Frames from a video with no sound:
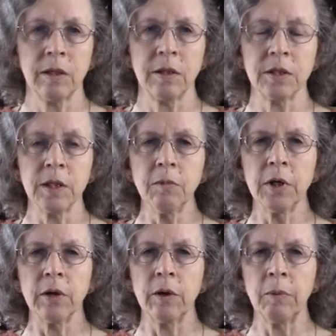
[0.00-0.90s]
Some
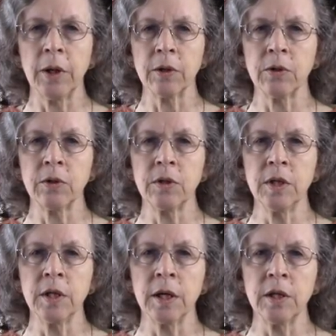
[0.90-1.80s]
chiropractors
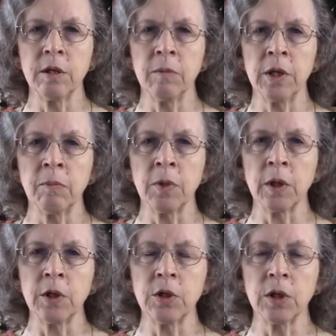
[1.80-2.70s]
deny that
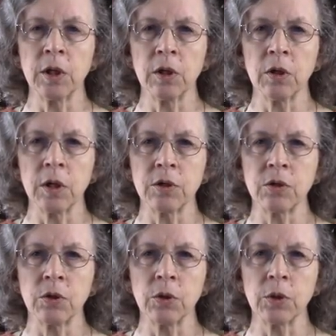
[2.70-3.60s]
manipulation can cause
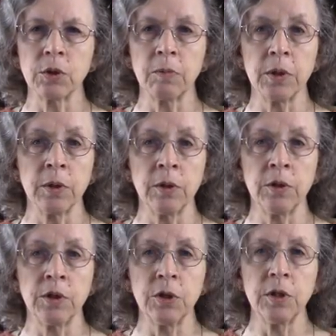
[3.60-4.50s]
strokes, but their
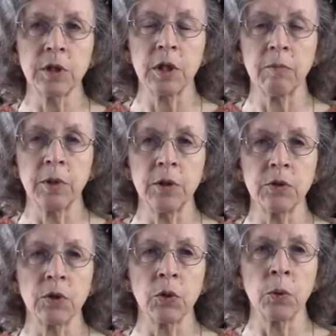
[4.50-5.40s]
insurance
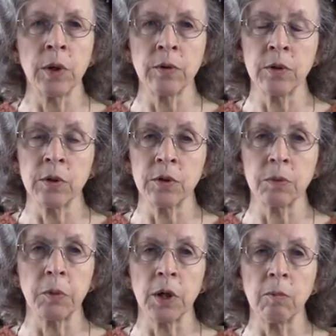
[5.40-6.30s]
companies are aware that there's a
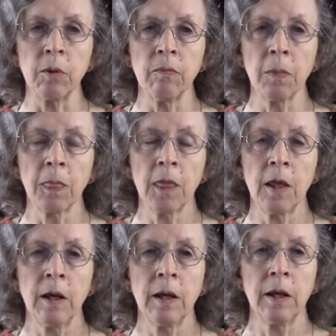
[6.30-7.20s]
problem.
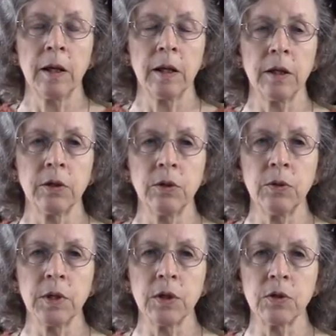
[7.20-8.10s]
In two
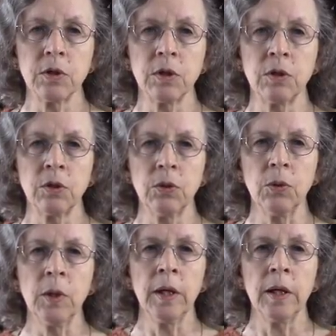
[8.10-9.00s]
thousand
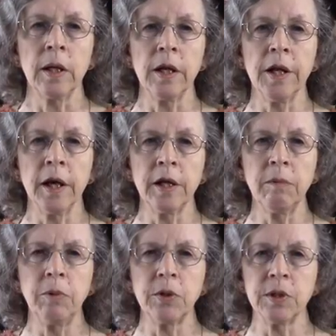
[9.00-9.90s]
two,
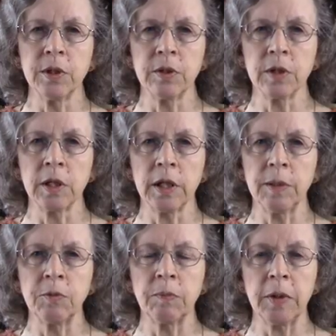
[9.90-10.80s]
nine percent of the
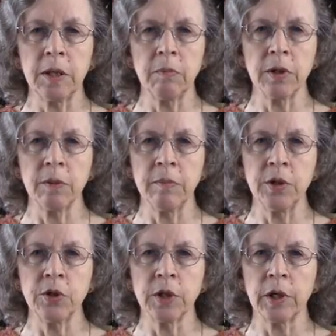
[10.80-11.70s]
claims paid by the
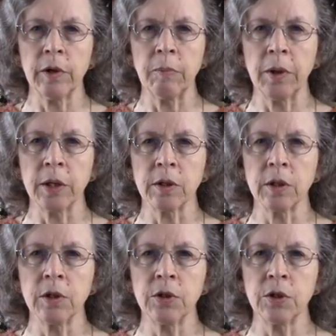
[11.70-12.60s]
major
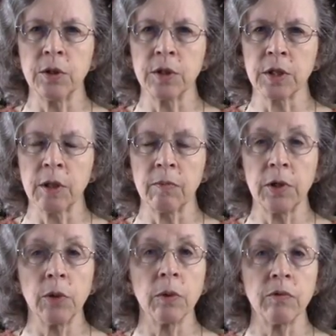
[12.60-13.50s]
chiropractic insurance
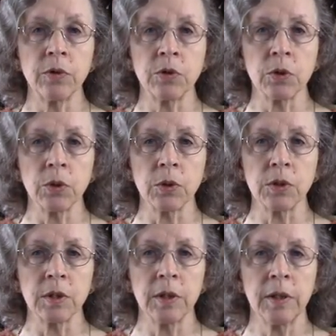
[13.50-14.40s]
company were for strokes.